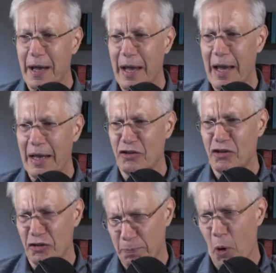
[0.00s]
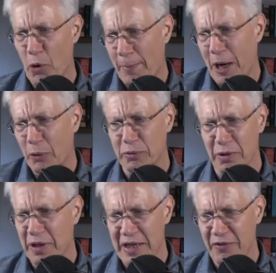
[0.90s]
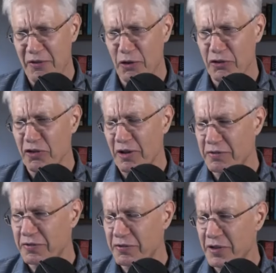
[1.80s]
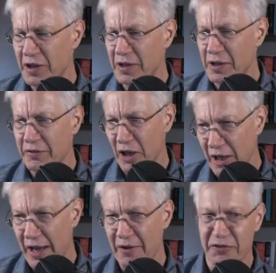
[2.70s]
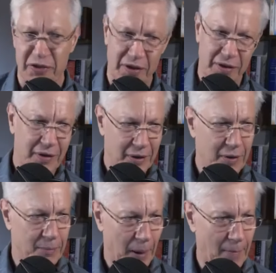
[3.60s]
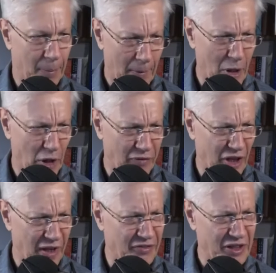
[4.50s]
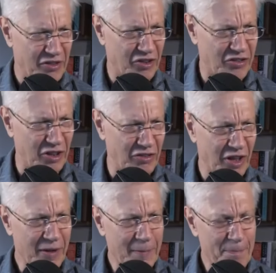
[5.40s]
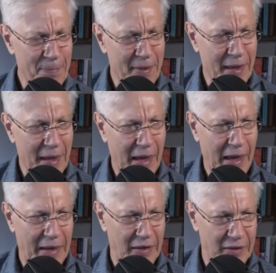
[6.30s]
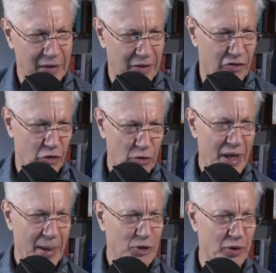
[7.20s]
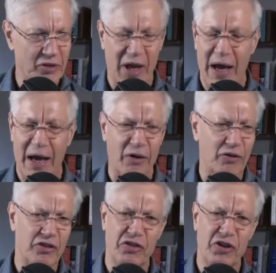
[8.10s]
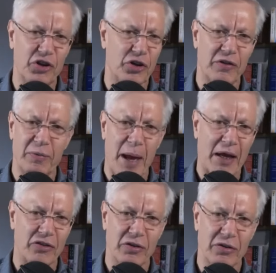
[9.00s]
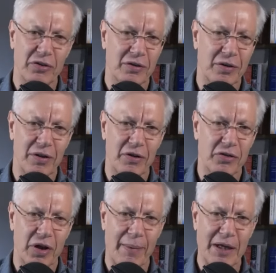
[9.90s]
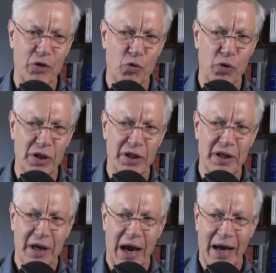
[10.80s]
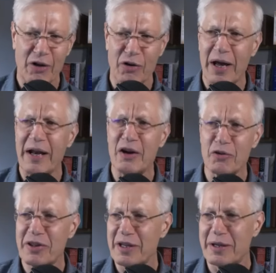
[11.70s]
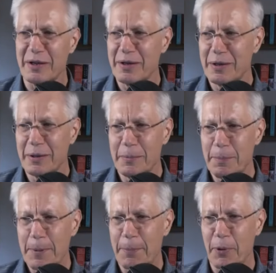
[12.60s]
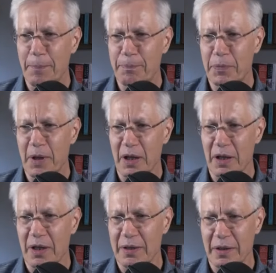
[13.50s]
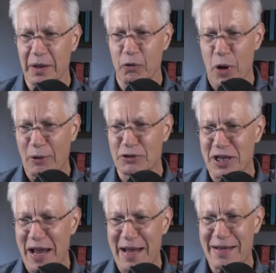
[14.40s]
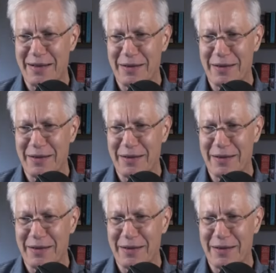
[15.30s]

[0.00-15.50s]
And she spoke about the evils of uh, of the left and primarily of the left in the 60s. And the, the student demonstrates, I don't think she could have imagined this. Mm. I mean, it really, I don't, and I don't think people uh, uh, around today